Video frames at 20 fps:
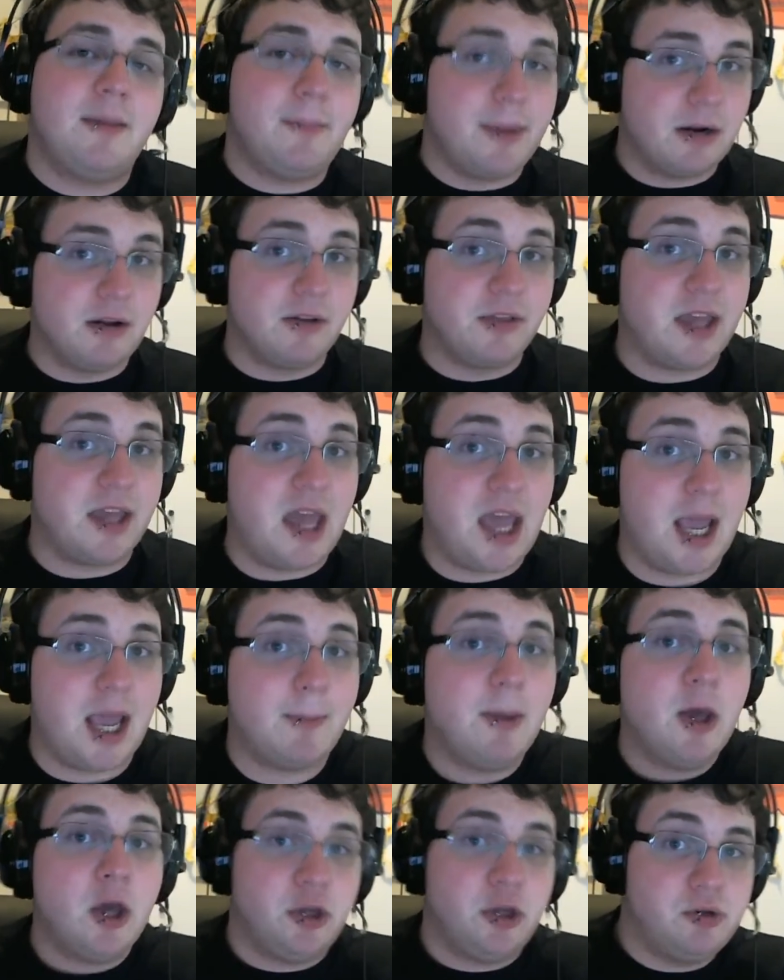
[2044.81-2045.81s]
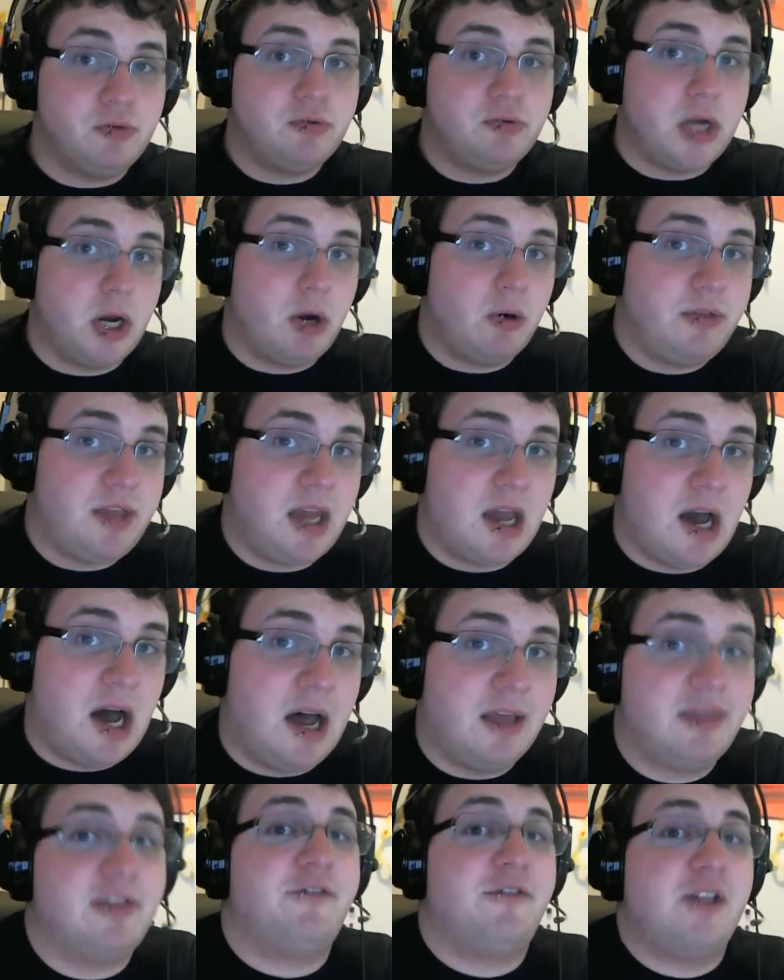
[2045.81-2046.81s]
of the game, you know the
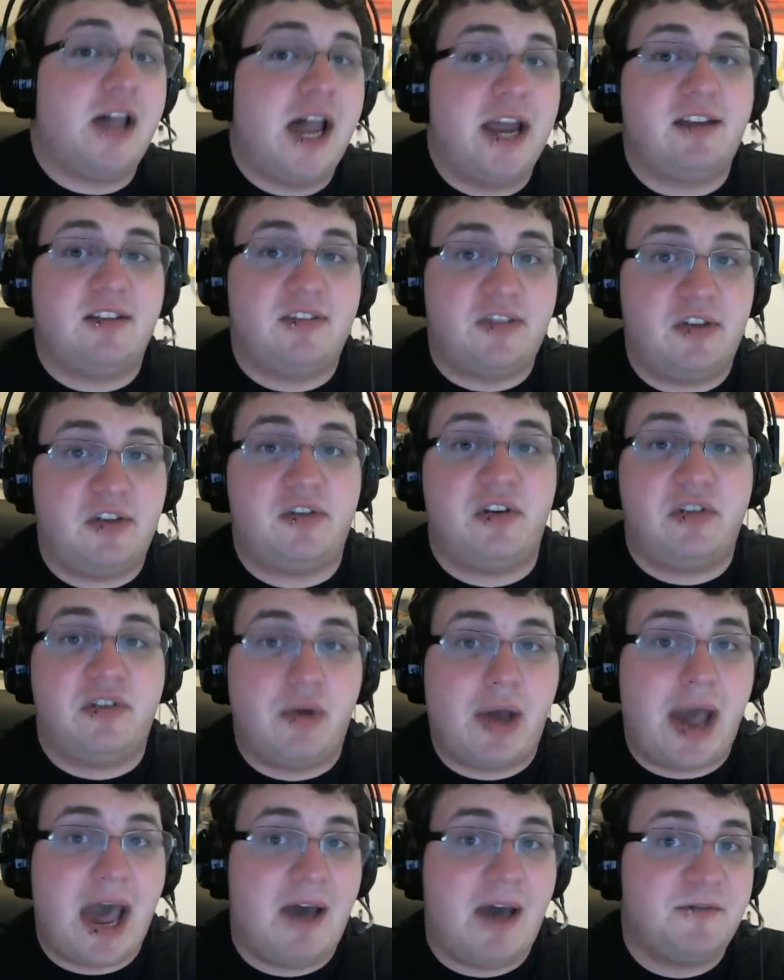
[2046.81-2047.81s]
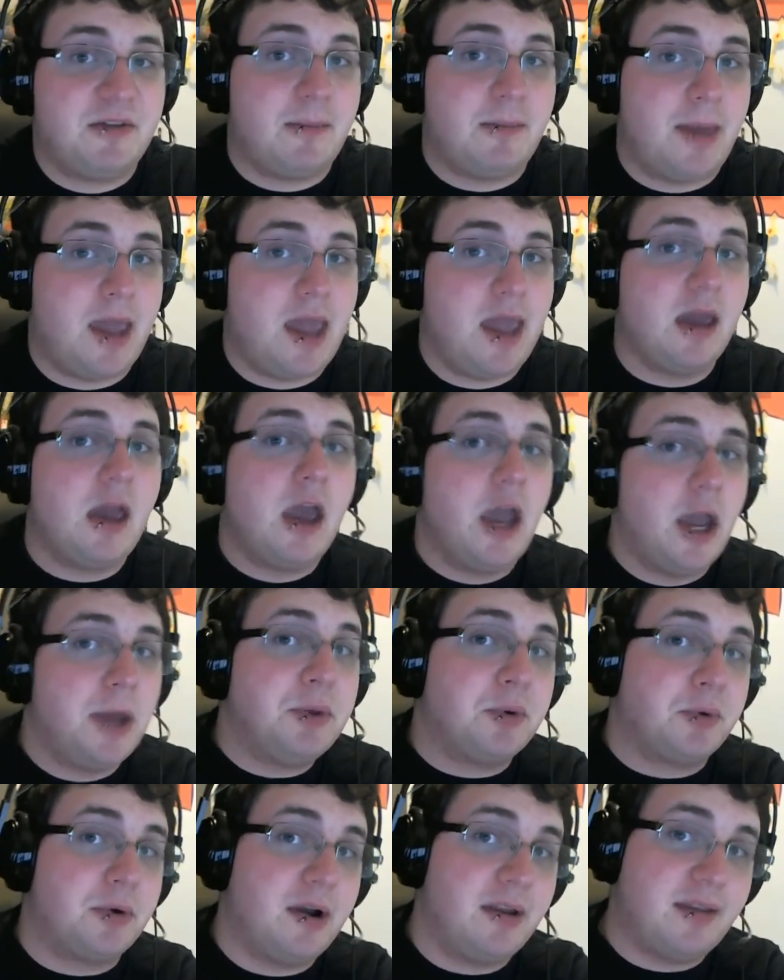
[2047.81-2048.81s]
on-the-fly decisions you have to make in
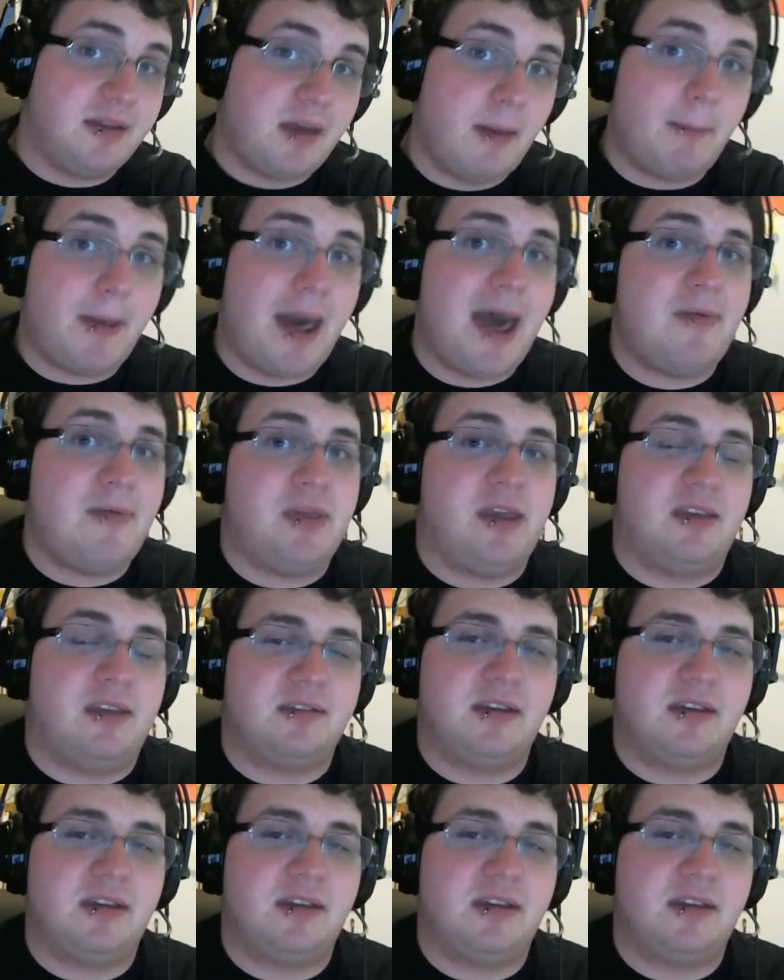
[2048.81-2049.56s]
order to combat these.